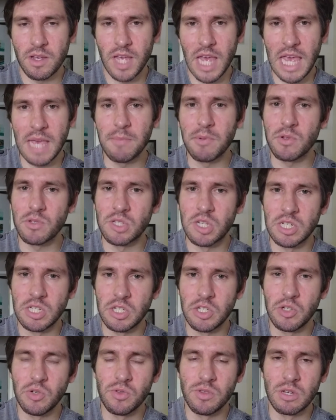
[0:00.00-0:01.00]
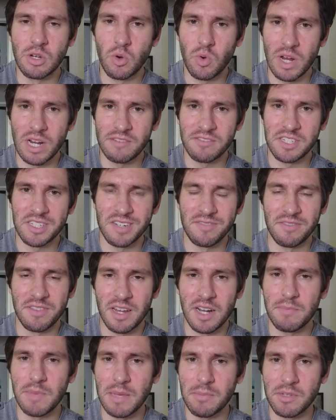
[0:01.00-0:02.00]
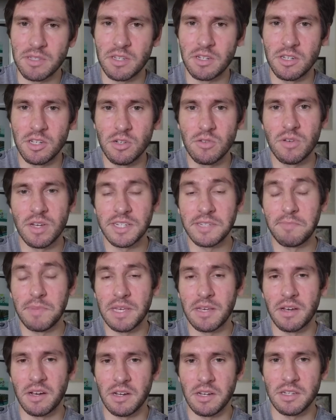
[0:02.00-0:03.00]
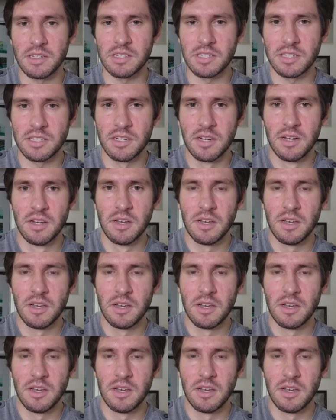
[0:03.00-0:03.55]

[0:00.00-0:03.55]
able to do the creative stuff that I'm able to do is because,